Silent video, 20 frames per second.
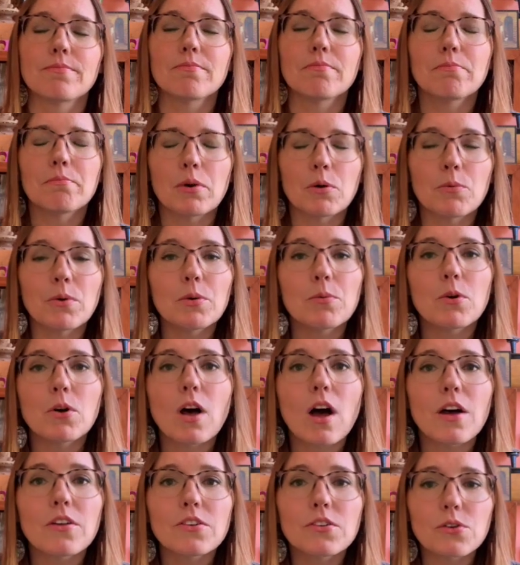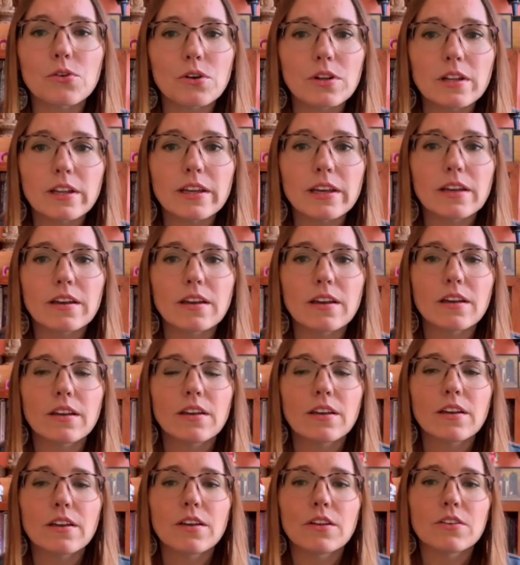But we will also cling
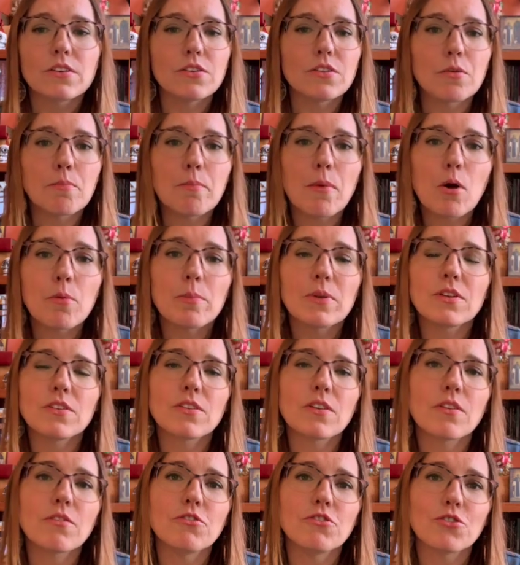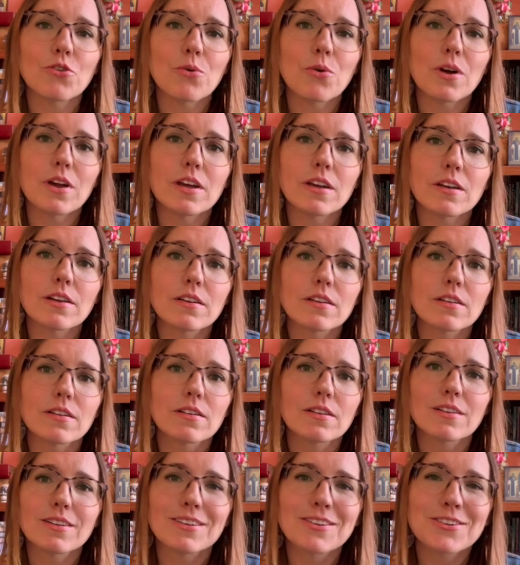to the moments of joy,
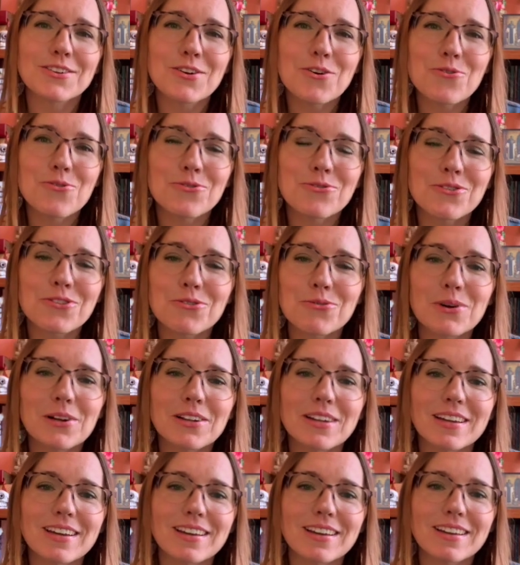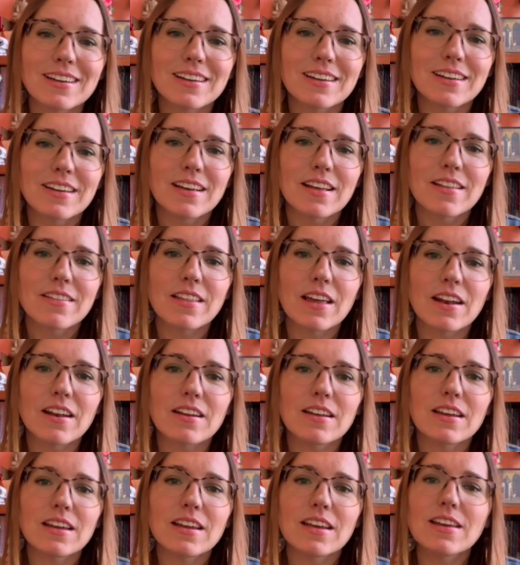so thrilling that
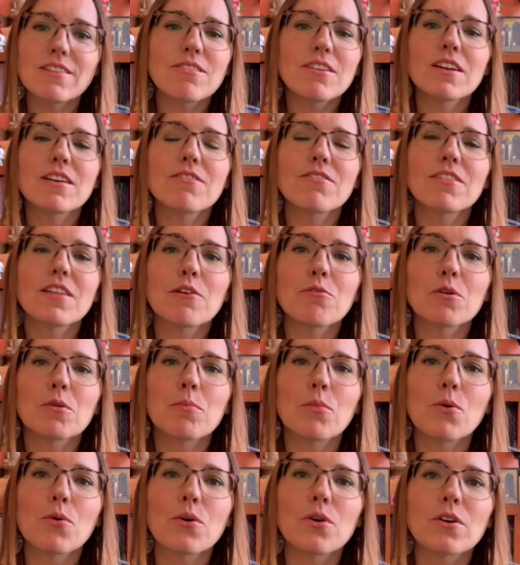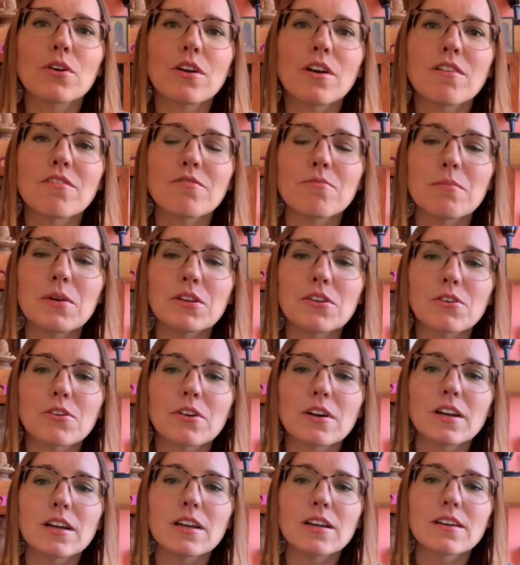even if they were born of
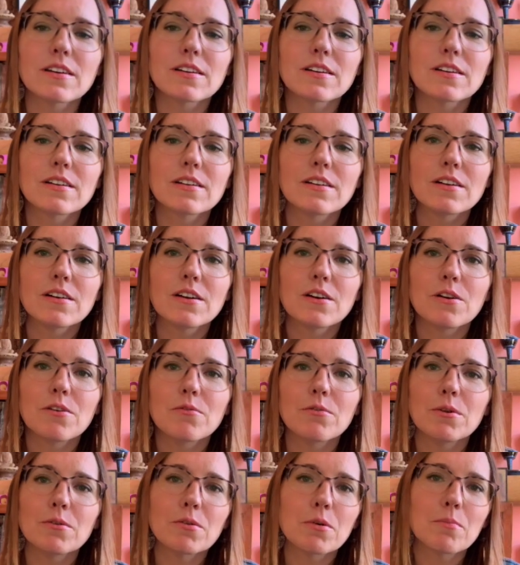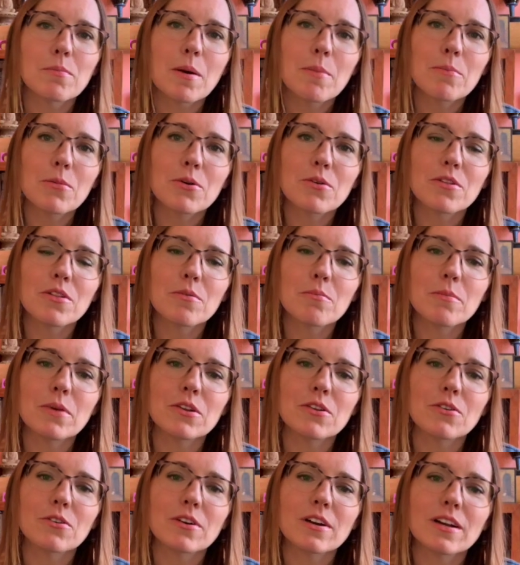misery, we remember the
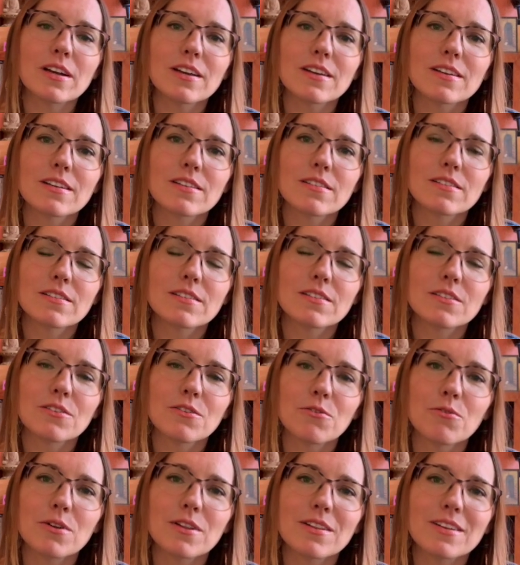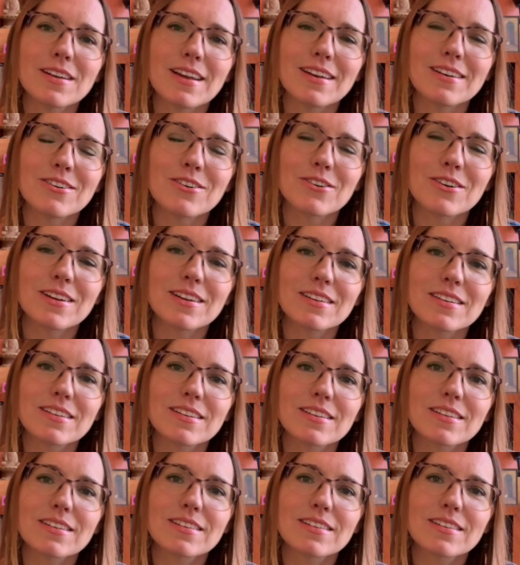misery with tenderness.